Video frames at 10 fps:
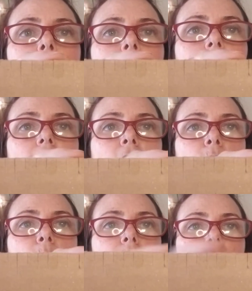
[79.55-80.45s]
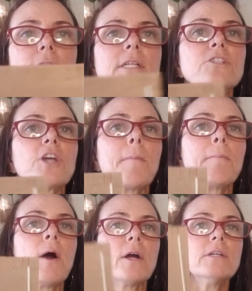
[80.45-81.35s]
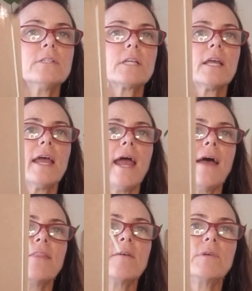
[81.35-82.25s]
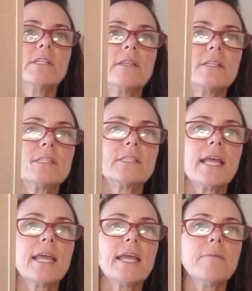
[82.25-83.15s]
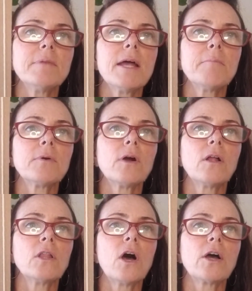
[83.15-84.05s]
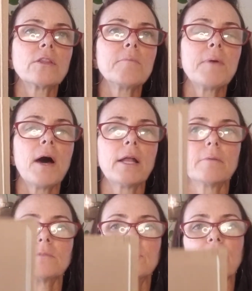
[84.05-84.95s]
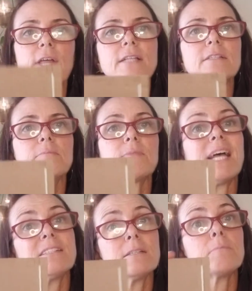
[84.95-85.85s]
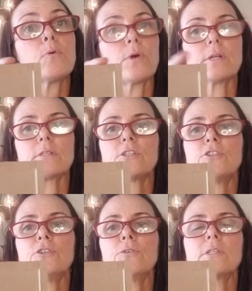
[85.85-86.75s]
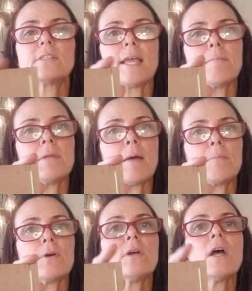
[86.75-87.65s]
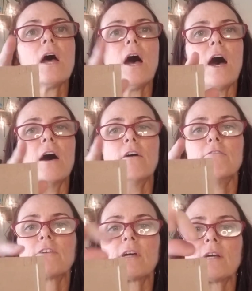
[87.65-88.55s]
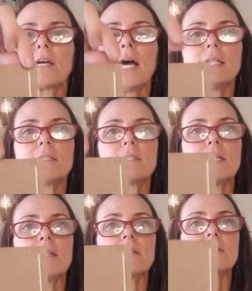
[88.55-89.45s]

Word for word: about a quarter inch apart and then we did the same number along the bottom. So that's, that's important to do the same number of cuts in the